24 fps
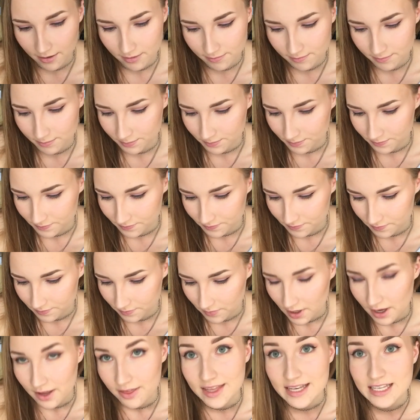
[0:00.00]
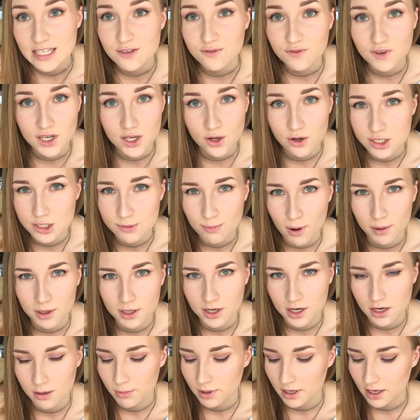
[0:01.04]
Um, this video is probably
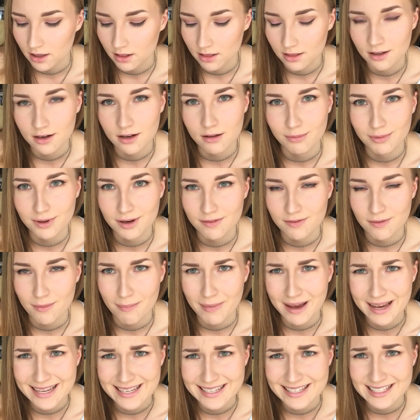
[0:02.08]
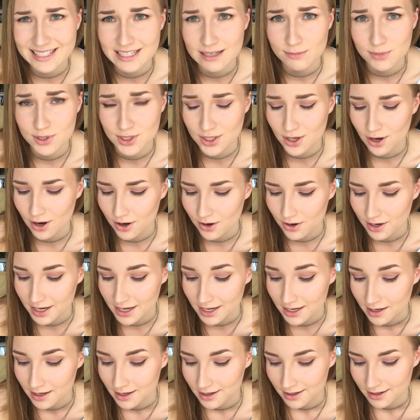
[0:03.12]
going to be a little bit of a mess, I'm
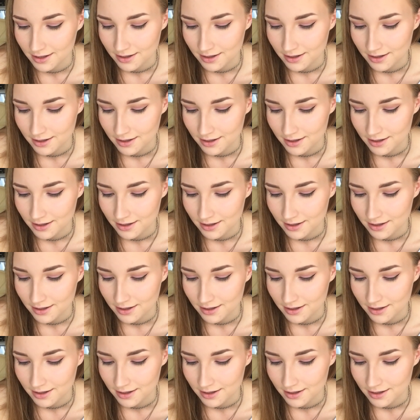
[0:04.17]
sorry,